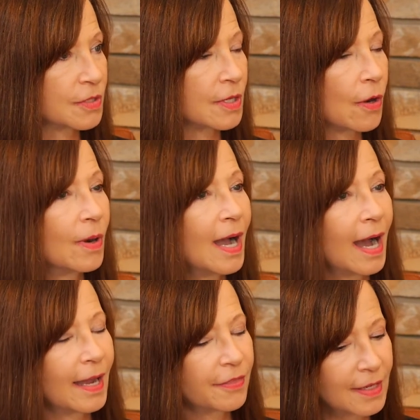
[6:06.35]
So
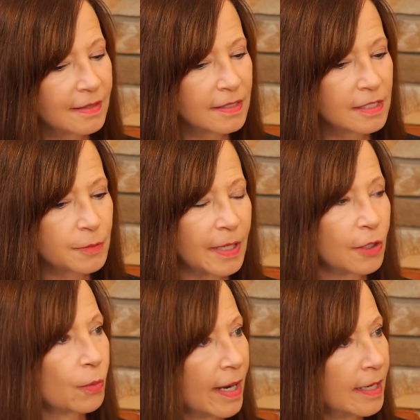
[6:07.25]
I think this has been a
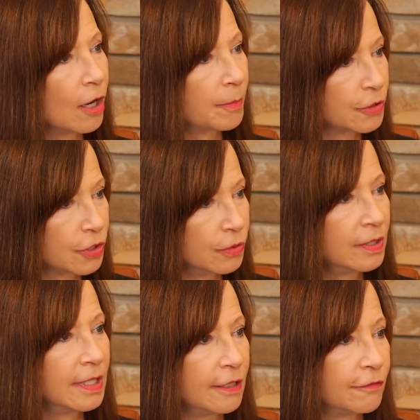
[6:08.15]
great
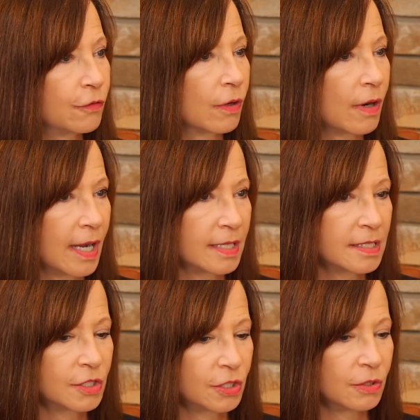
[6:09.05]
opportunity for
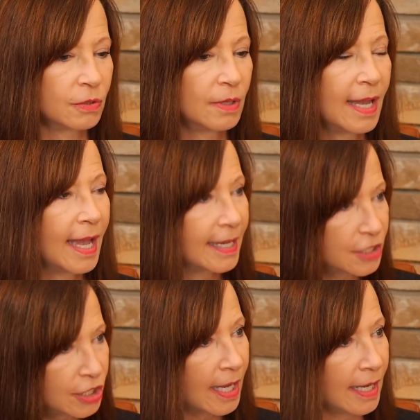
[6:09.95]
us to
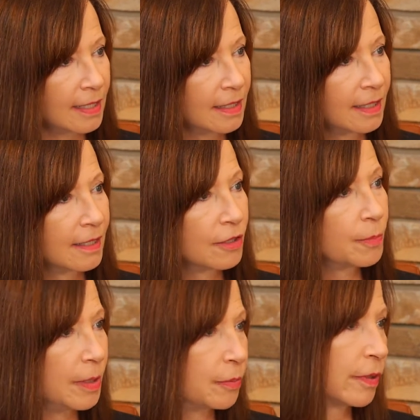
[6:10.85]
educate the
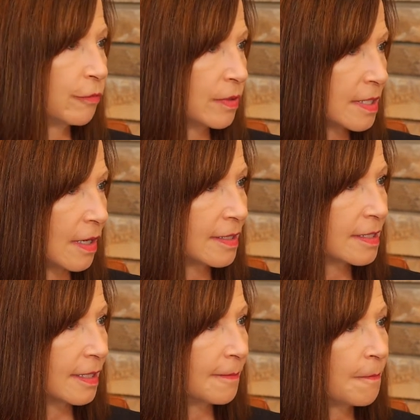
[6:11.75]
people of
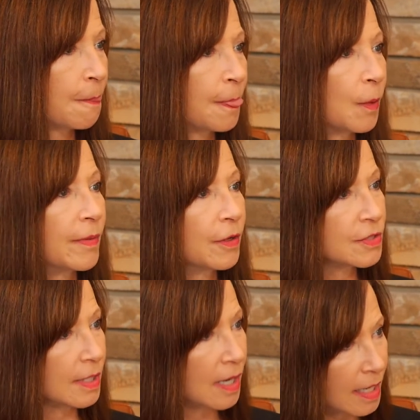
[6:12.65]
Wisconsin. When
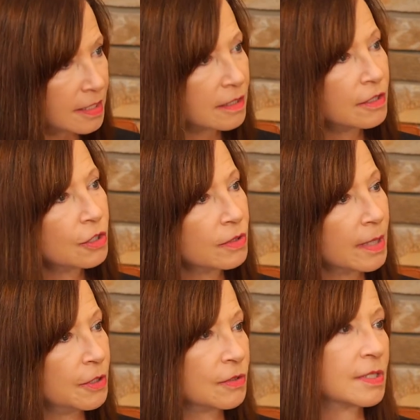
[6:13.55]
there's a cut to the
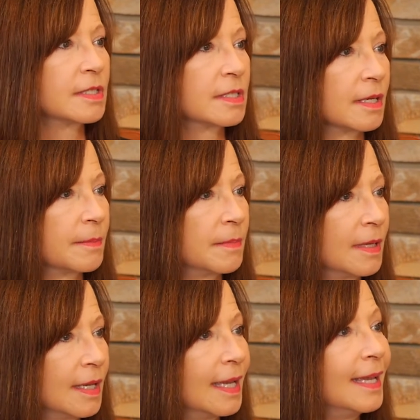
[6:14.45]
UW system,
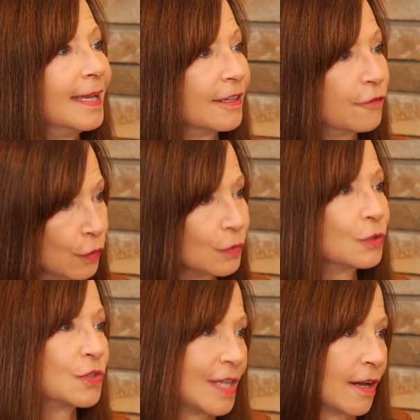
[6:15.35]
it
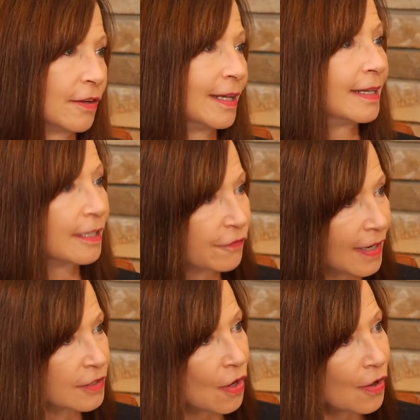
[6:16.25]
filters down and it
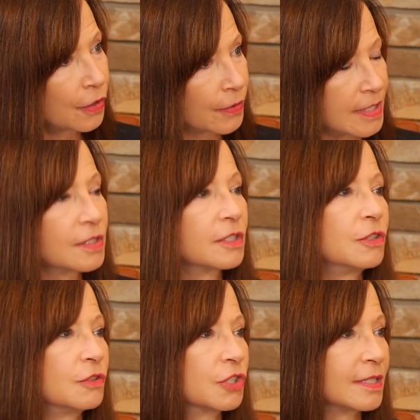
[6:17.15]
affects all our
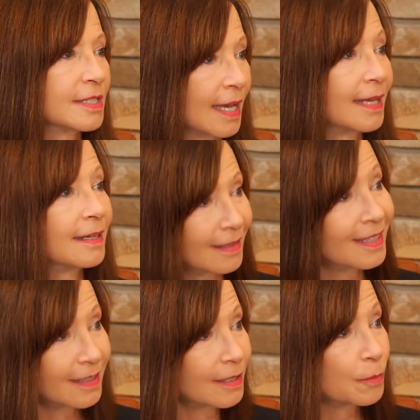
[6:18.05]
institutions, and
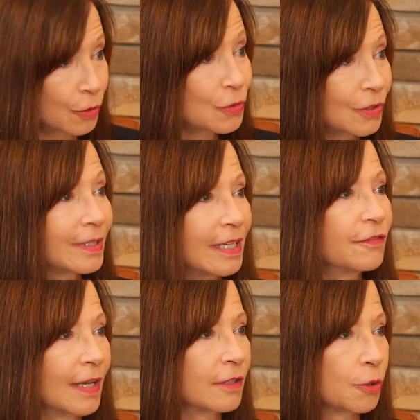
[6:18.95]
it can personally
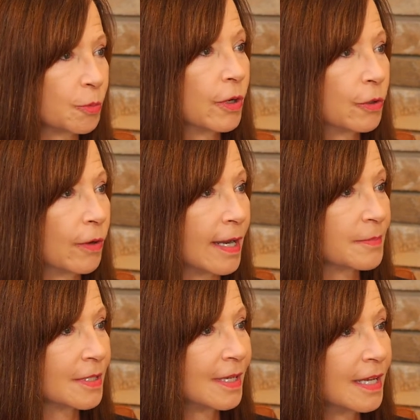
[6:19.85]
affect their
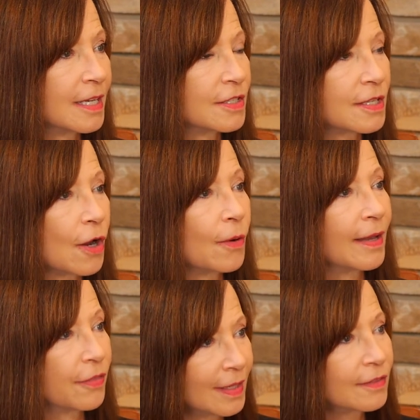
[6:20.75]
programs. So
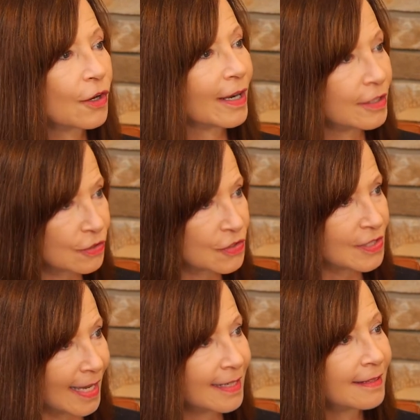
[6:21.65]
I think they're
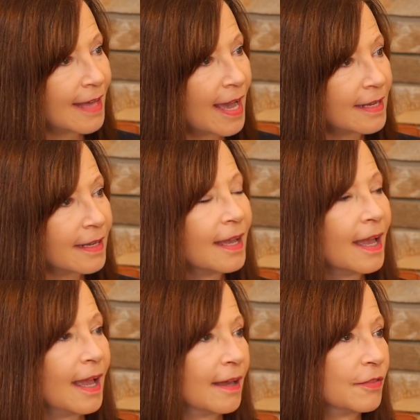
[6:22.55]
understanding that,
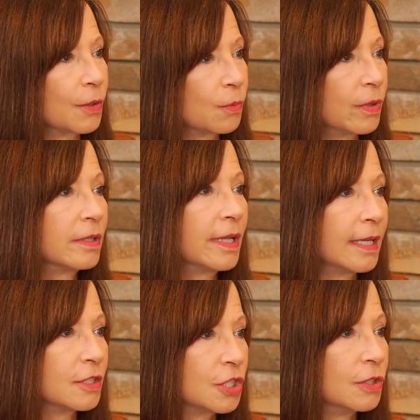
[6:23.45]
and they're
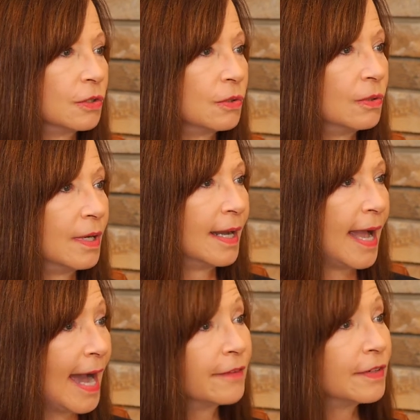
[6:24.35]
willing to
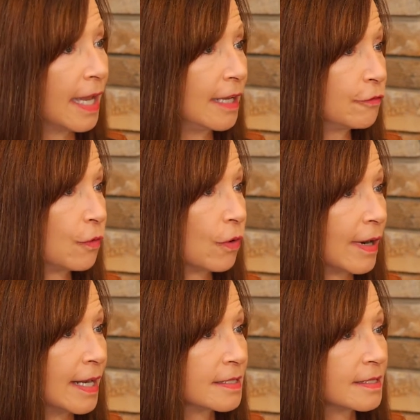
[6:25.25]
advocate
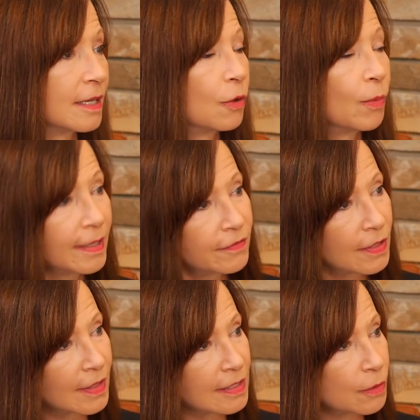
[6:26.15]
for us. One of
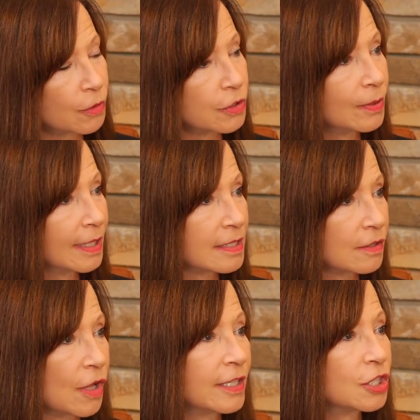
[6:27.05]
the things that we're doing is
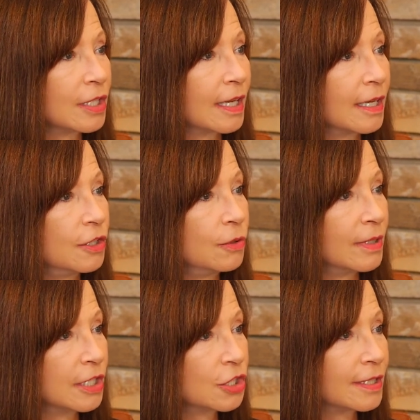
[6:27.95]
launching a new
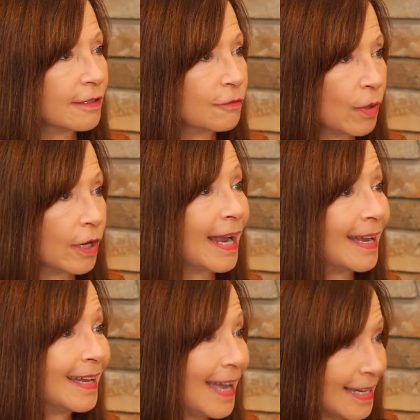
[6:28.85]
initiative where,
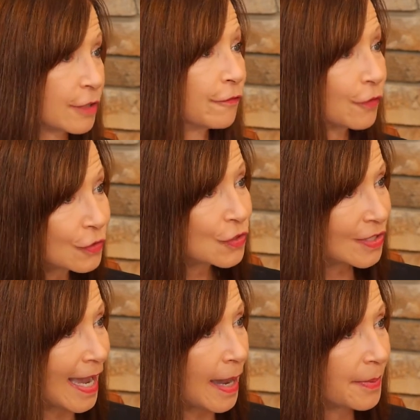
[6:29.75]
as a first
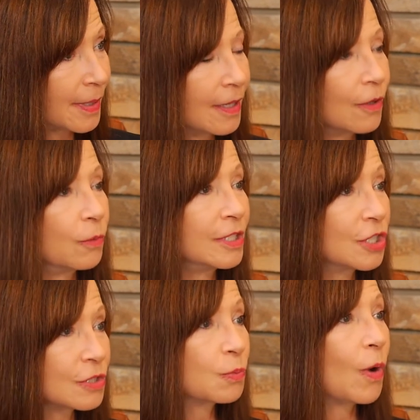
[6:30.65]
step, we
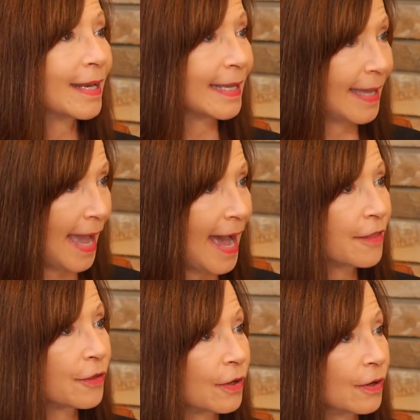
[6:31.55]
just want to
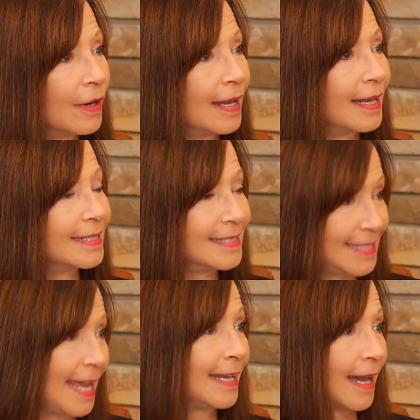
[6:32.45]
gather
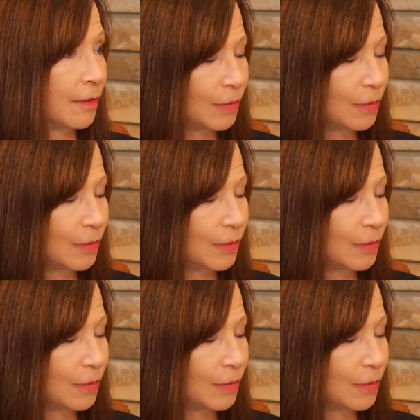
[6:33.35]
data.